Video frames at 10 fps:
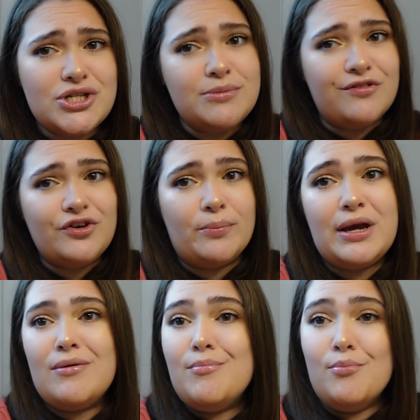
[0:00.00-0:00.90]
to be
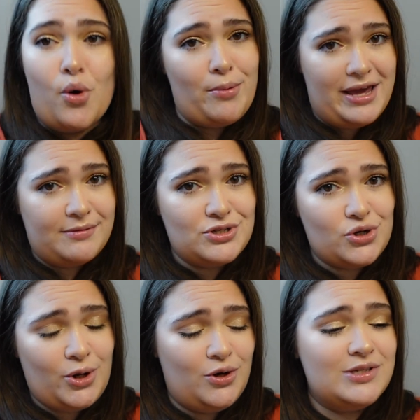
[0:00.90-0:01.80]
filming more makeup
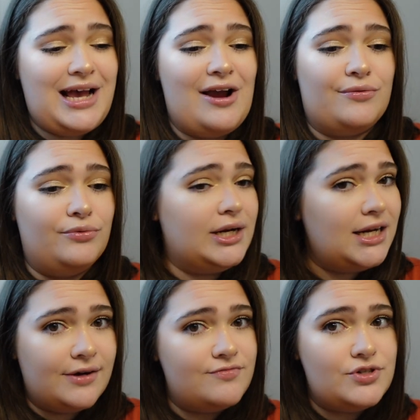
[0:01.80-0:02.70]
tutorials. I really
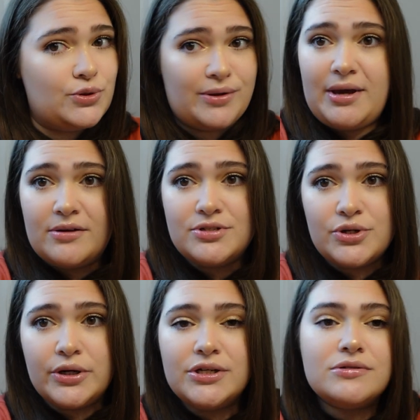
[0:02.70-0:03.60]
love doing makeup
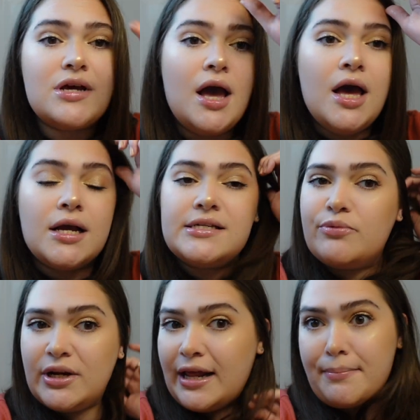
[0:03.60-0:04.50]
tutorials because I
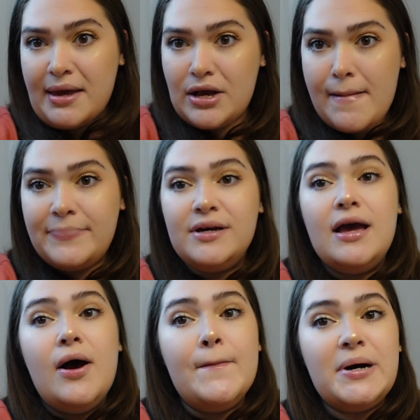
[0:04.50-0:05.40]
really like makeup,
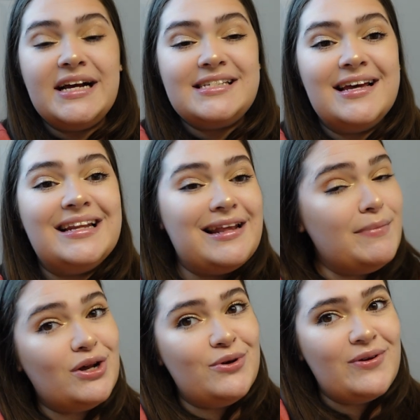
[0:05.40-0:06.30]
but let
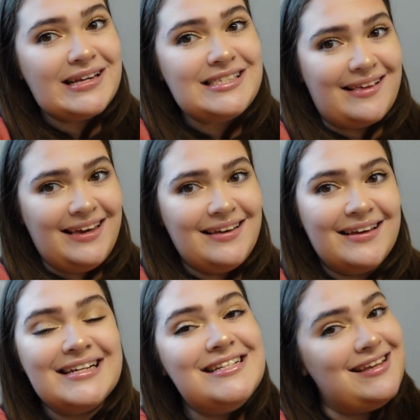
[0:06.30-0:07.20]
me know what you guys think
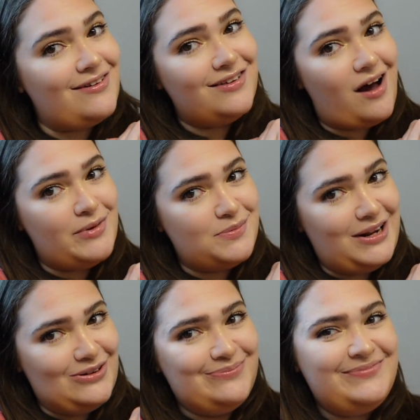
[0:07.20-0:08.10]
down in the comments
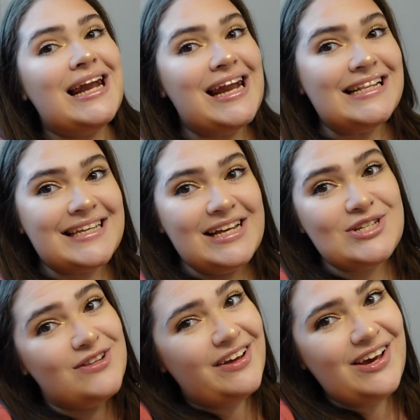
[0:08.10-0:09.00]
below. Let's get
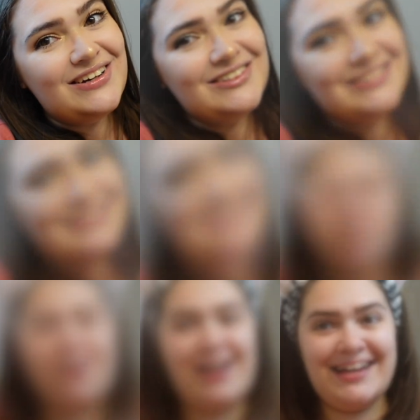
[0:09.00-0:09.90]
to the video.
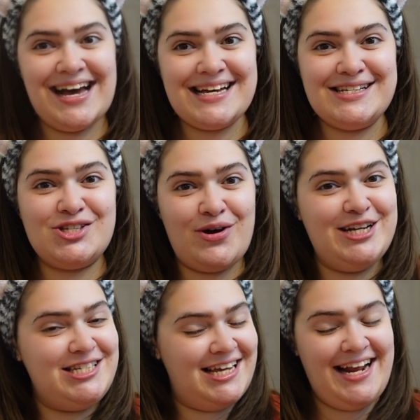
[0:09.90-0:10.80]
All right guys, so I
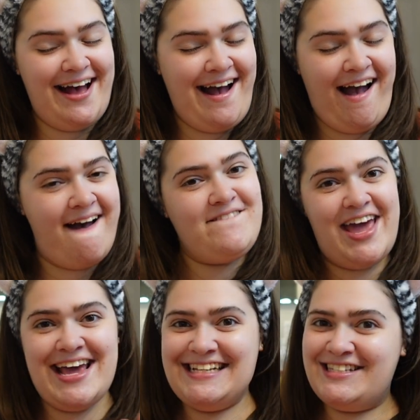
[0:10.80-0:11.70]
did have
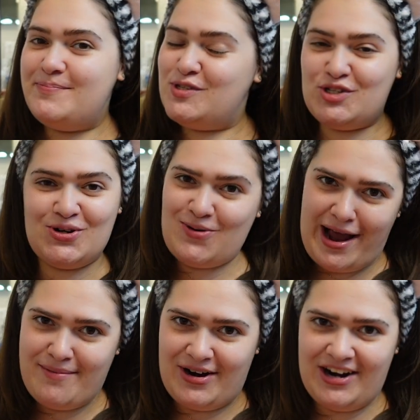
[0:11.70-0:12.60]
a
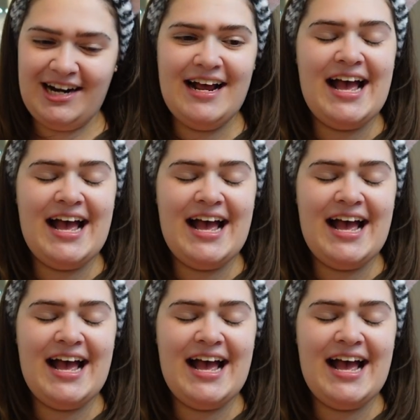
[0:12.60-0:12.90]
subscriber